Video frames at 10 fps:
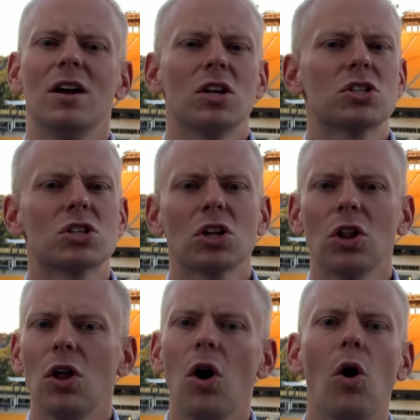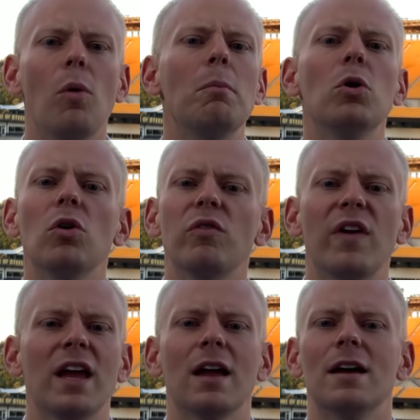
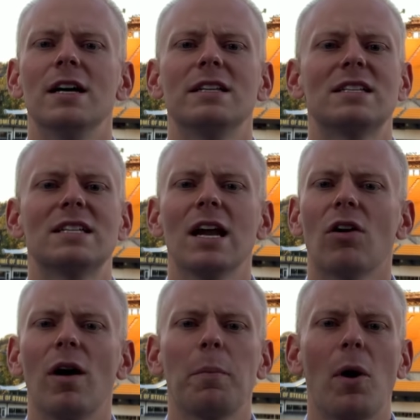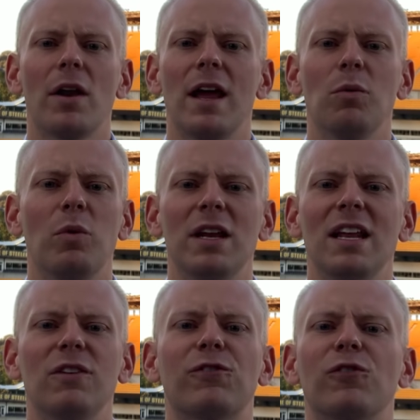slow-moving syrup on a
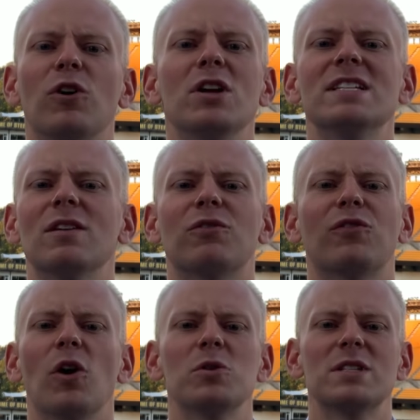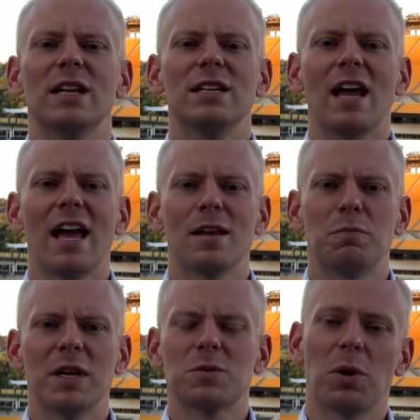windy, freezing, frozen day in
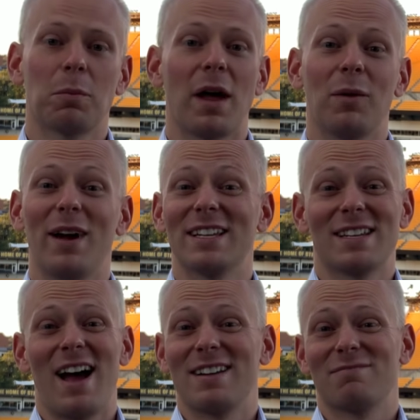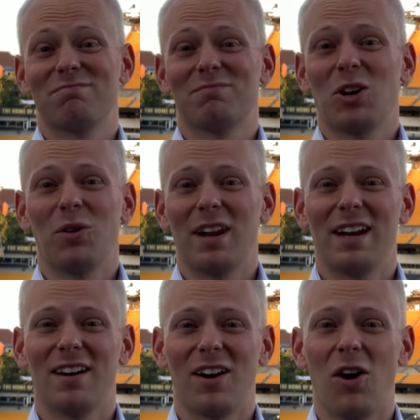Pittsburgh. By the way, it's not cold out
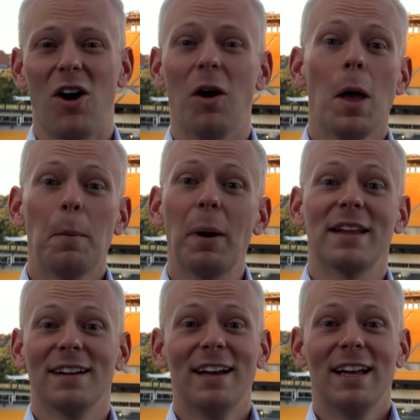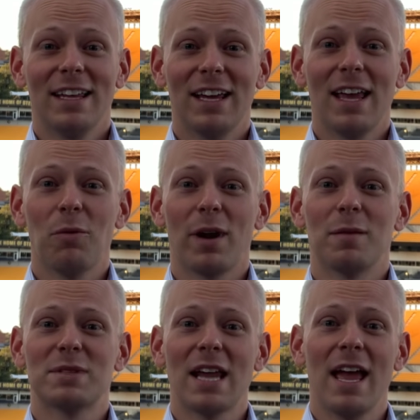here at all, but you get what
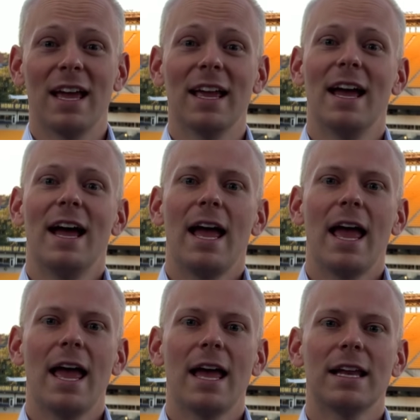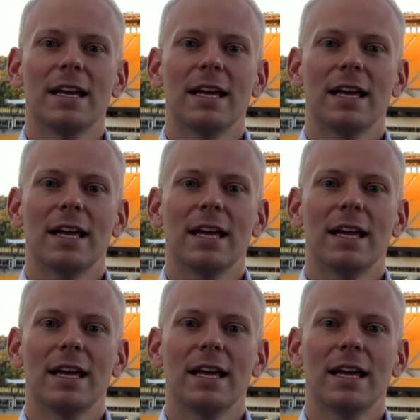I'm saying. And